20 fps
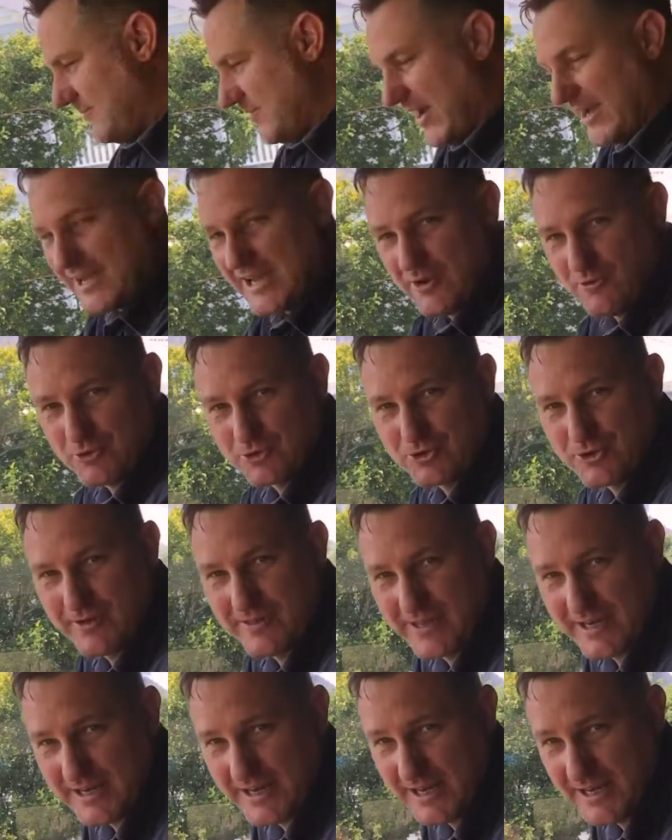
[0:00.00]
Okay, we'll try
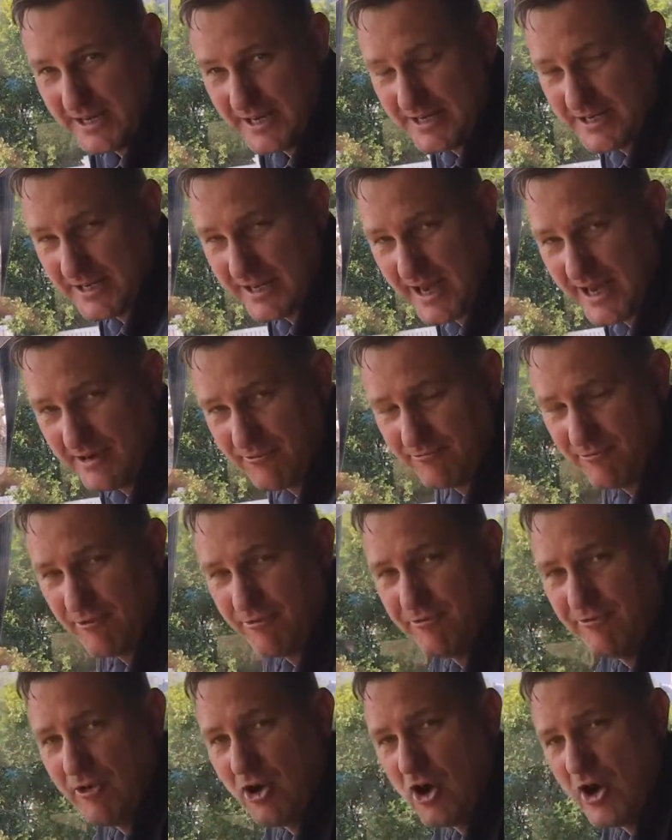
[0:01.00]
that again. Indicate for
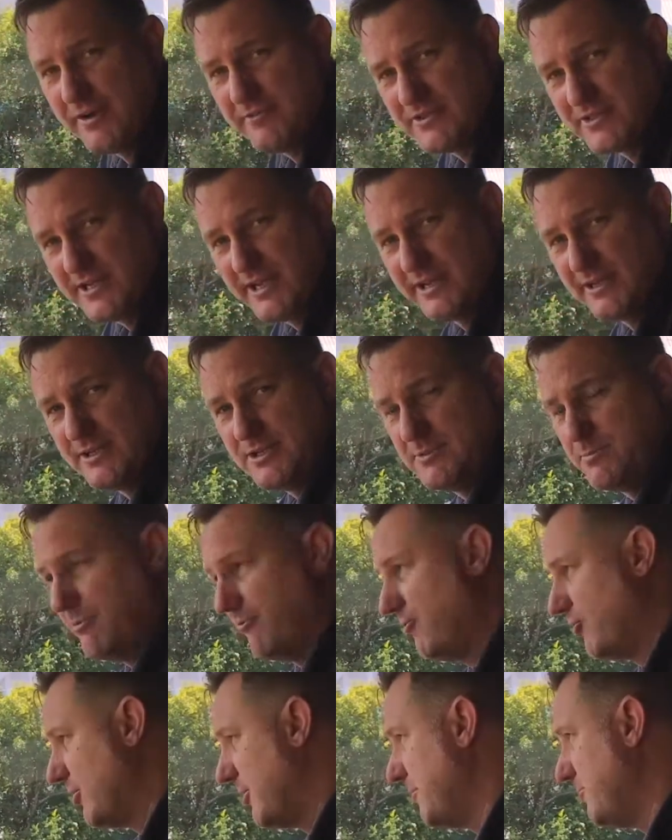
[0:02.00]
5 seconds
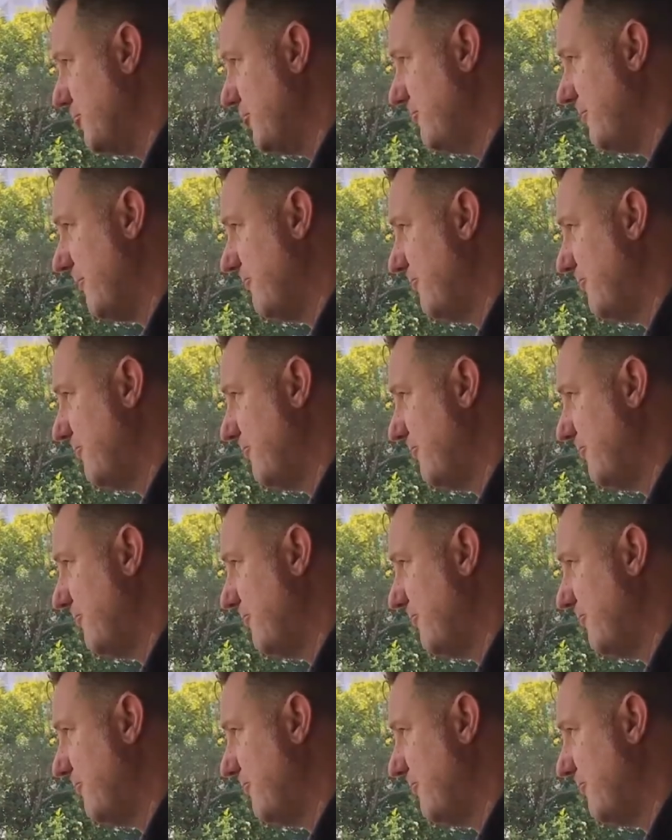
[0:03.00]
before I move